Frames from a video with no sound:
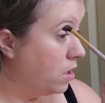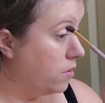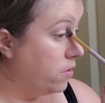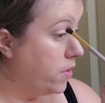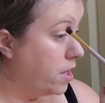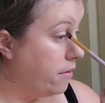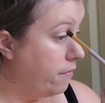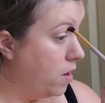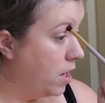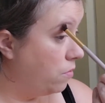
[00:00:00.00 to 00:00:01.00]
Another thing I
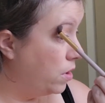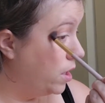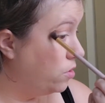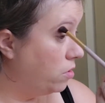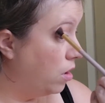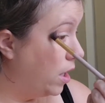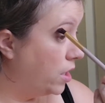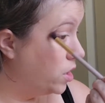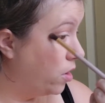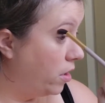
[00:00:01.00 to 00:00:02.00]
find when I do
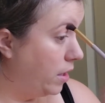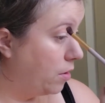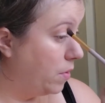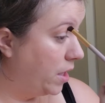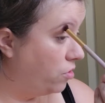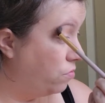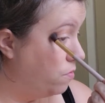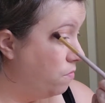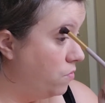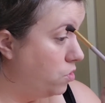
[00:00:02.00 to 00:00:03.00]
eyeshadow, like when I
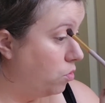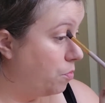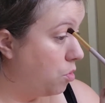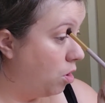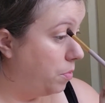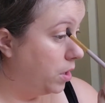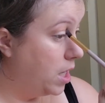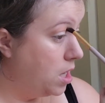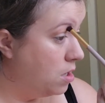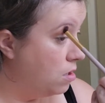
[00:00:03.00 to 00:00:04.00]
do it
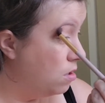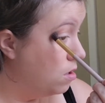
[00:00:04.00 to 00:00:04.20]
properly,